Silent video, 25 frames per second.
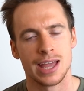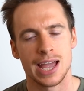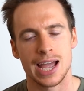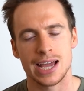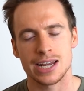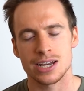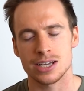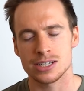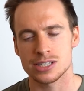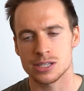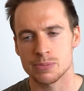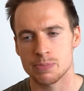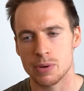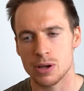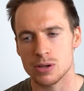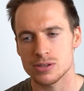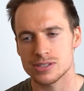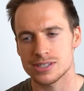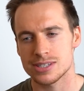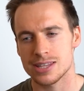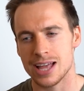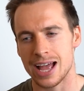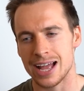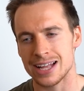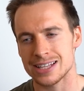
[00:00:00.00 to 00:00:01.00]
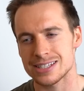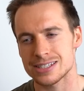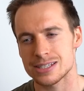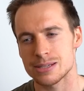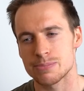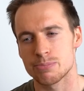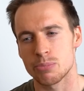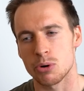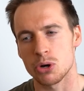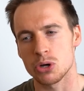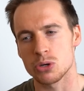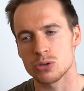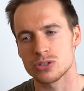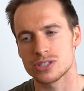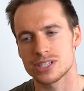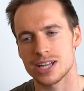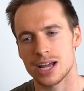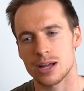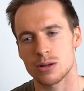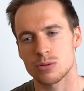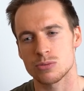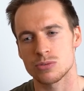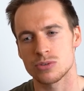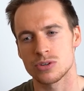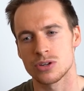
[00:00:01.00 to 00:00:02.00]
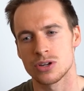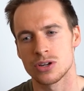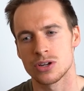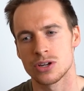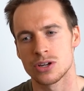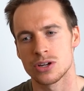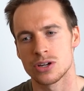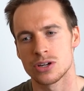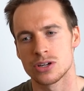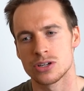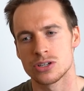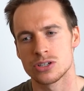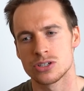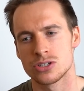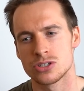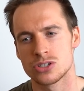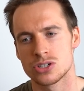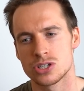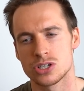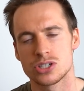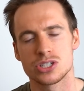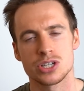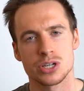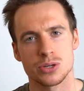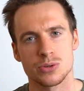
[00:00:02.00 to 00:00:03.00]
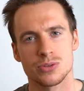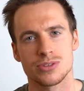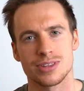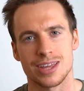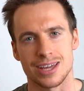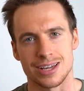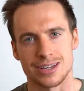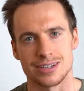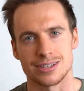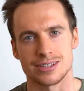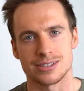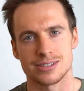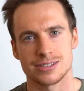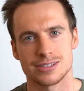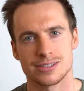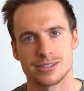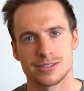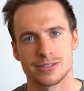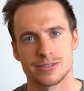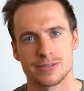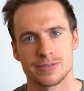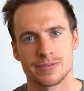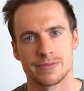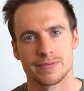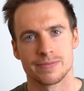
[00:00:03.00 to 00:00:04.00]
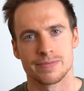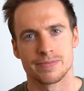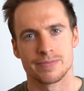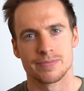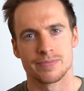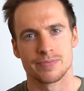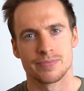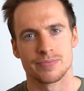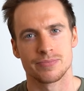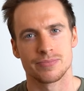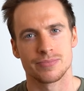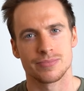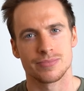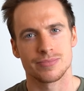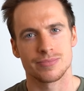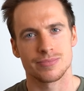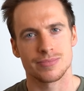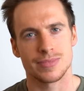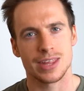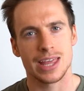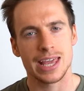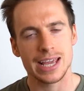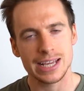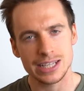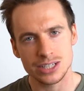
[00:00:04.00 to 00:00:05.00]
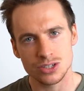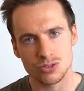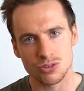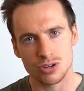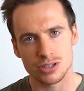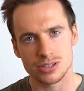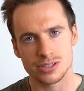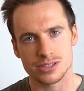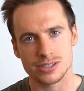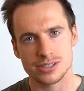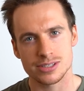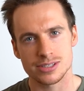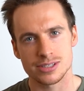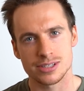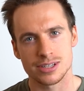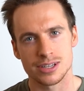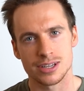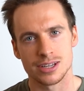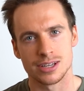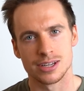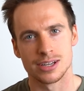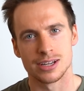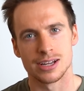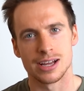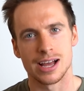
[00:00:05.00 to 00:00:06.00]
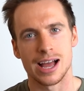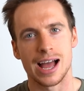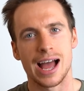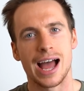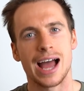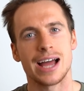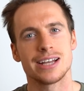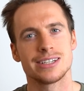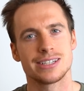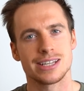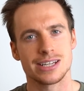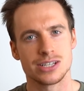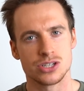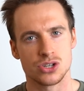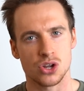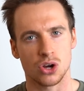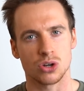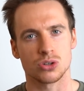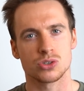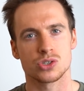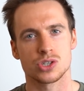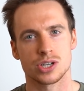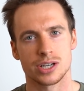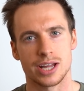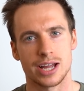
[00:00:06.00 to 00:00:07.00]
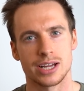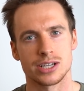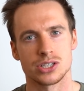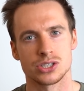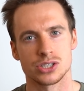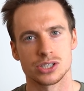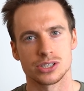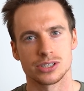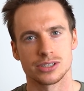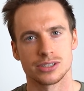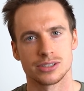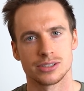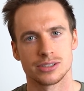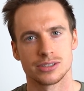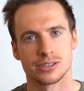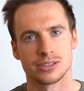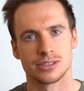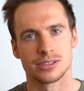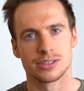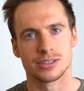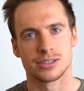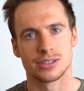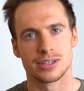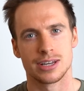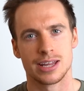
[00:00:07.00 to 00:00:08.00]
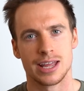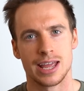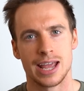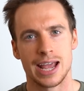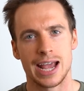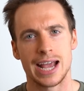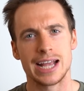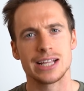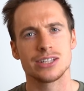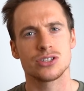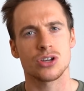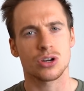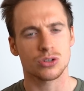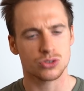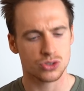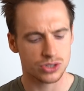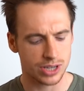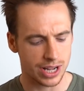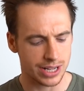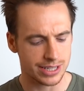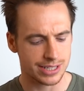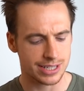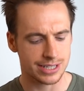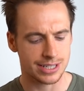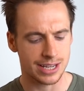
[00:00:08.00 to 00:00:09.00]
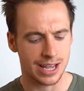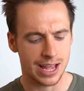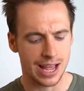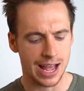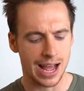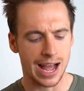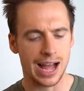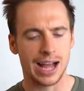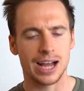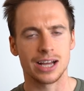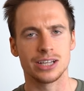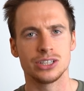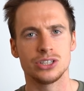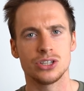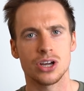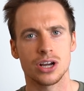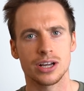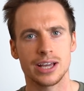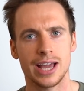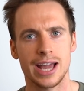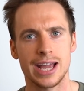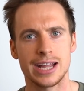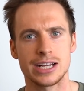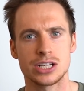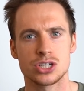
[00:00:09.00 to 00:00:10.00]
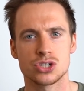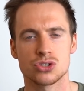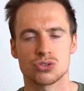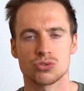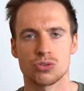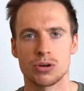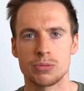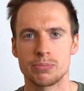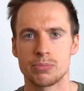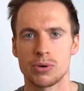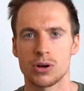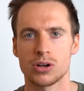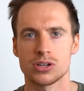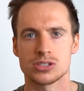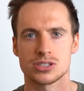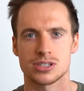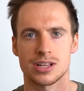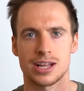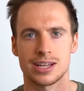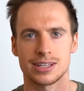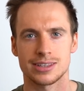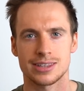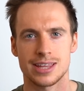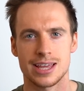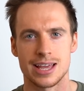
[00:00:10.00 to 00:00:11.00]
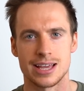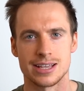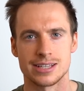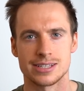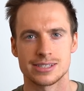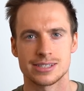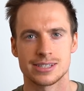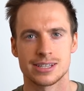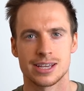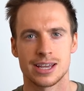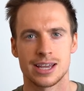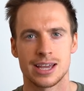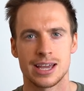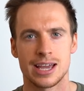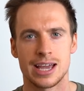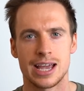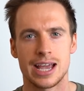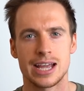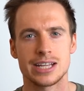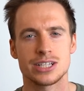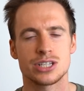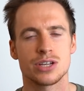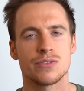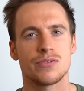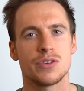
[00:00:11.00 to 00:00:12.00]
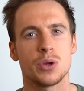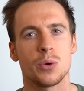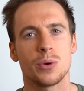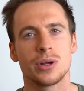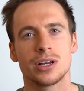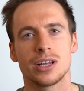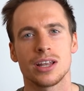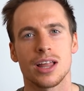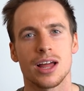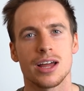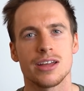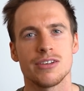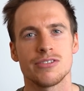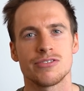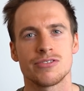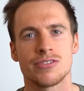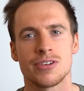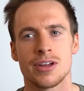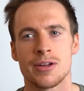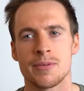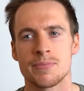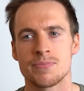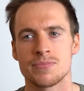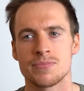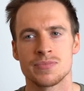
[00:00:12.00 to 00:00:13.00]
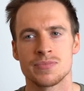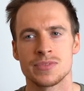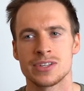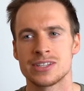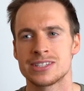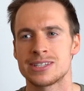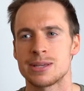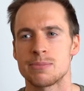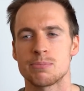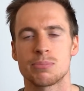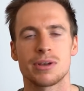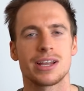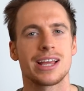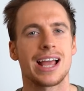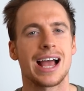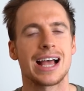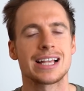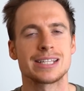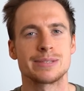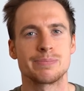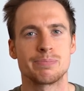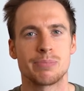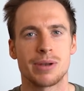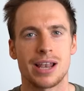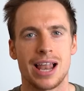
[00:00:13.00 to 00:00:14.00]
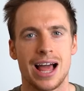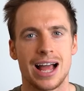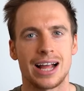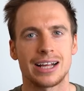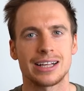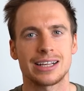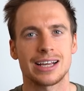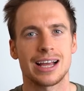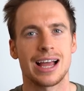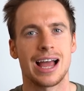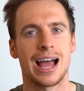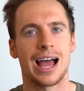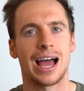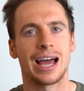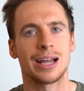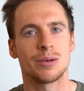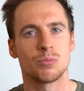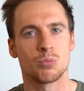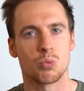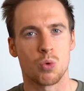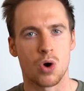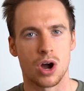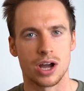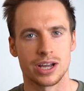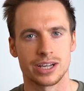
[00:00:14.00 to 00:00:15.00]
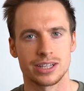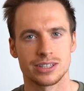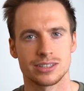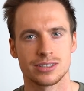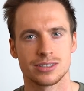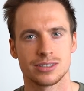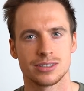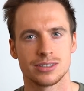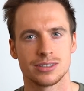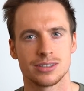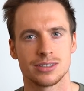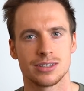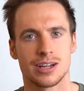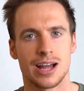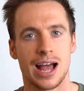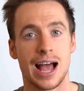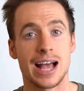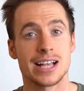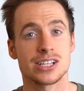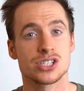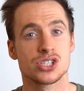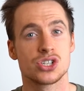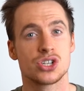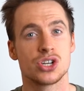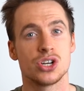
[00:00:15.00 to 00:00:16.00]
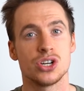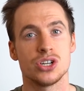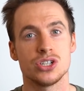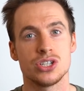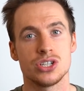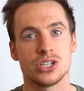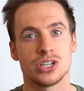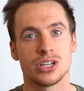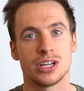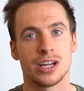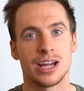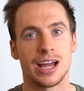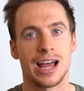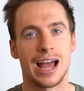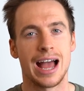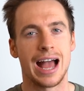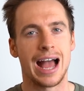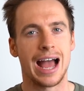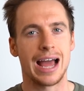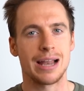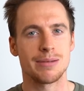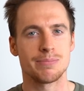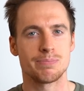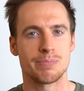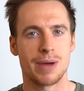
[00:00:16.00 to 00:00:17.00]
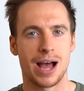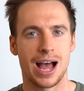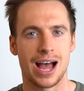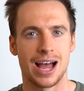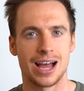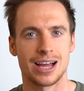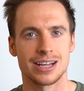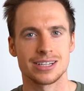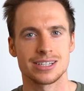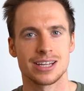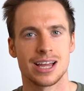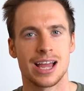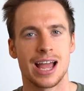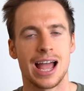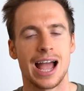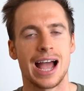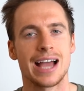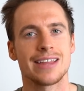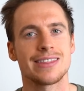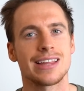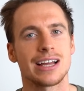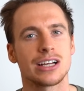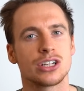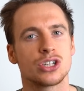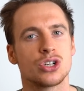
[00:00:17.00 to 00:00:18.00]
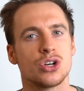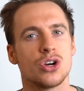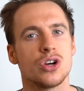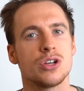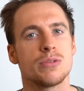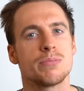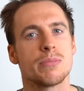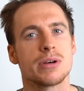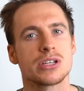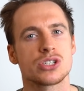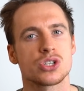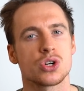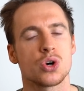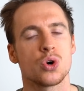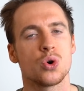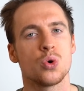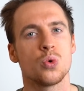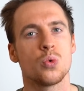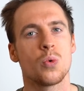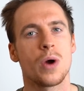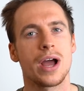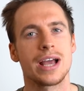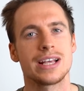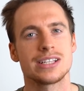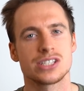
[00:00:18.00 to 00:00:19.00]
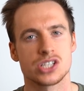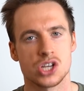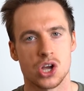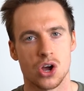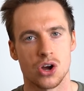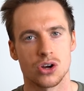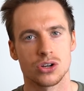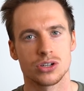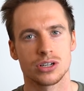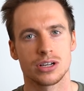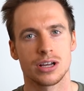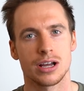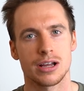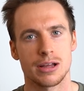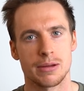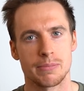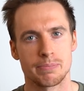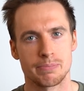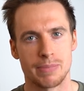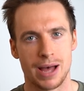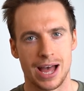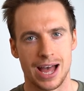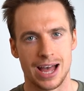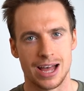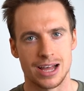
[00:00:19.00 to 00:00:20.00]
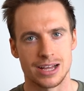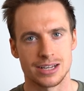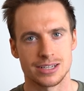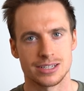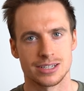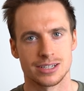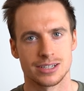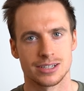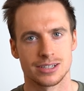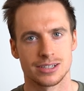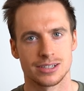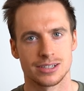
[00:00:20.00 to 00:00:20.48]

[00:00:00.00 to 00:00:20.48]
And I suppose the answer boils down to two things: ignorance and indoctrination. Indoctrinated at a young age through books like this, into viewing life simply as black and white, as good and bad, and that good must always conquer bad.